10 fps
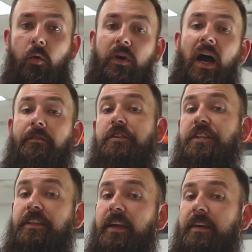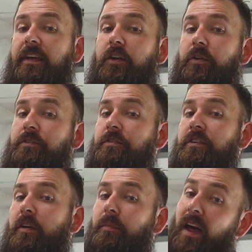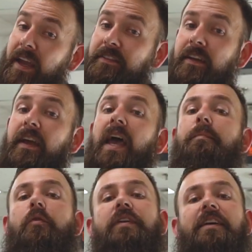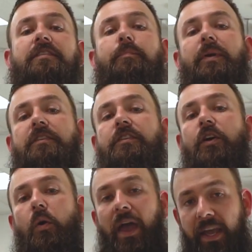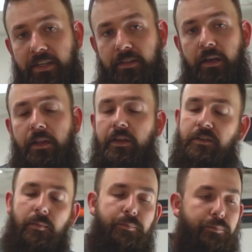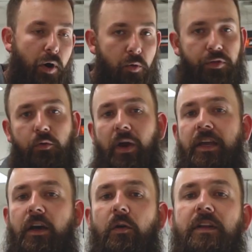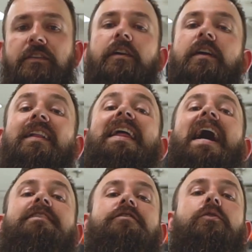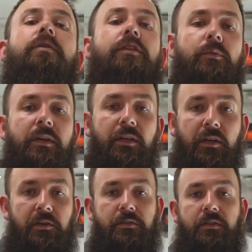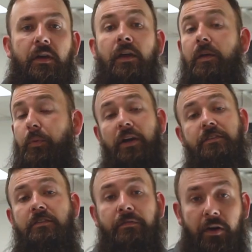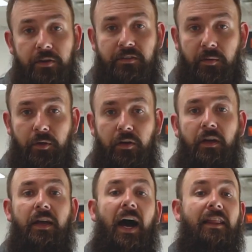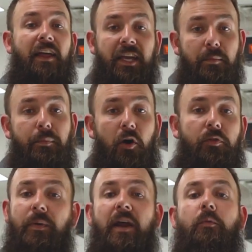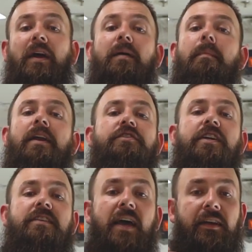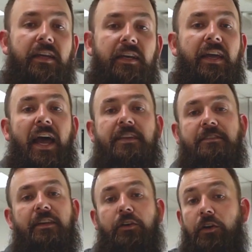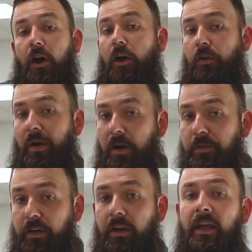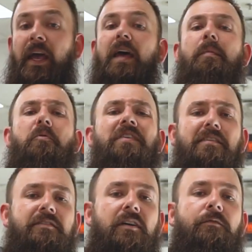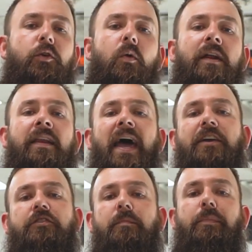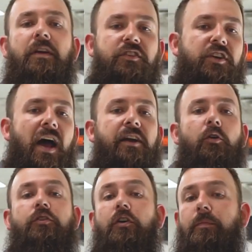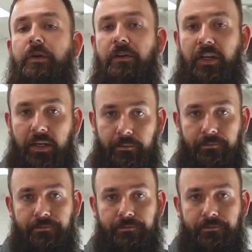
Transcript: We offer G-Technique Crystal Serum Light and Modesta BCO8. These are both great coatings that are gonna last 2 to 3 years. The prices are very similar. I like them both, but I'd recommend G-Technique as the good all-arounder and Modesta if you want an extra bit of shine or durability.